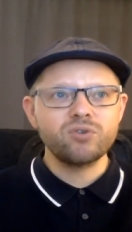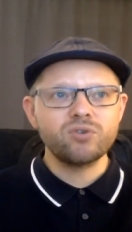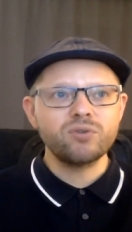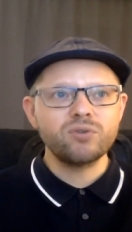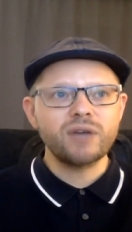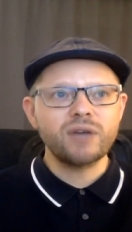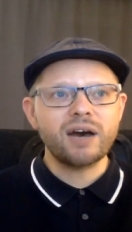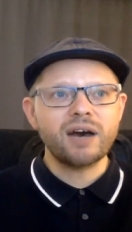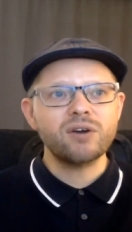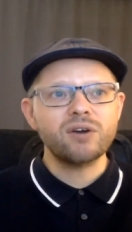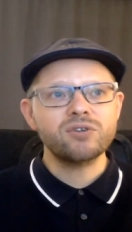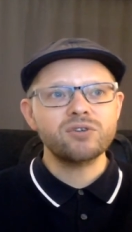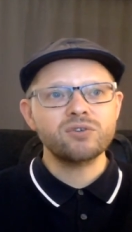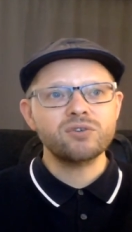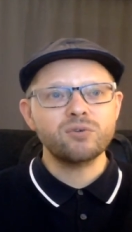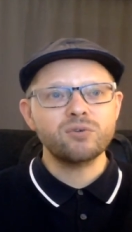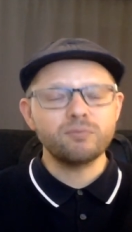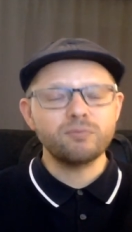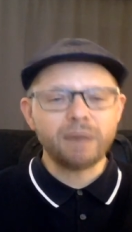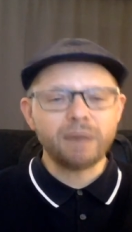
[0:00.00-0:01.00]
that
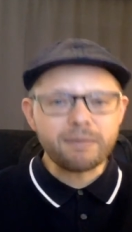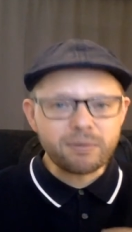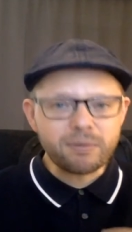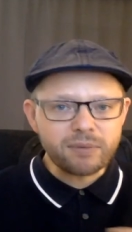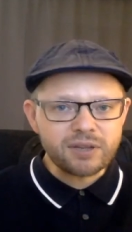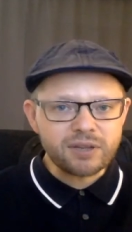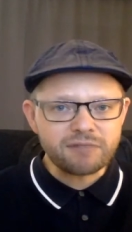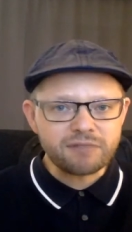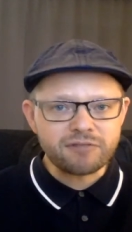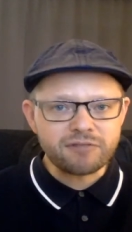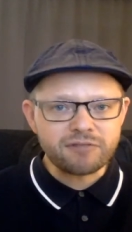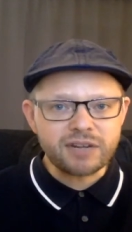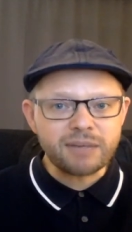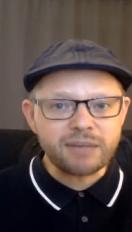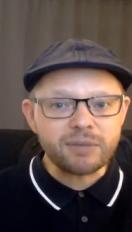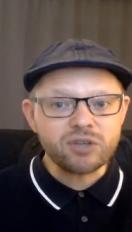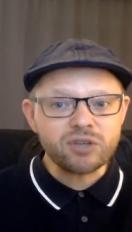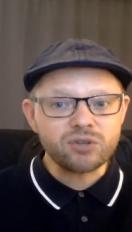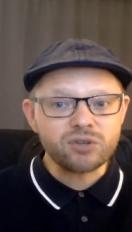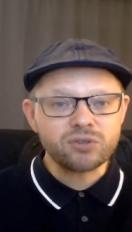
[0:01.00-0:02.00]
article, maybe with a different
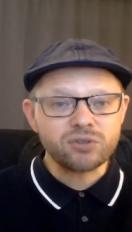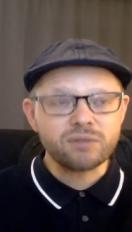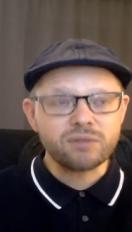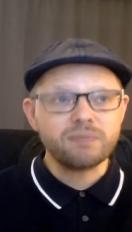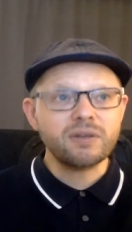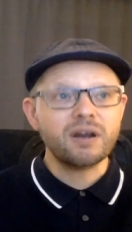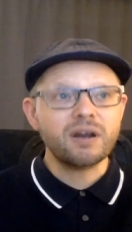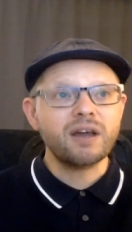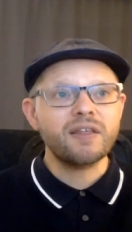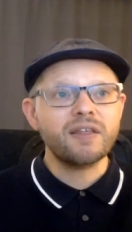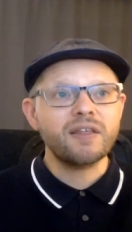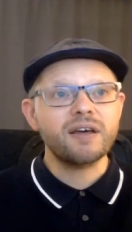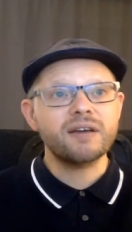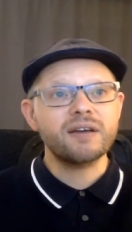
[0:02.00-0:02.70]
image or something like that.